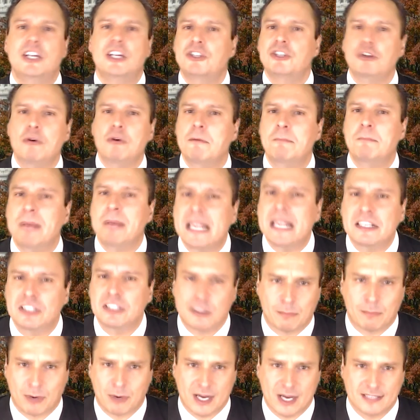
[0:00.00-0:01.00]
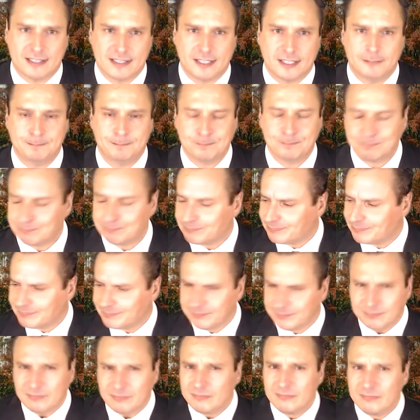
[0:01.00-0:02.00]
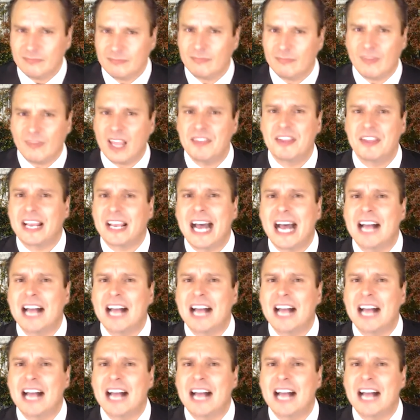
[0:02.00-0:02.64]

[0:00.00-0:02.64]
to impeach the president. The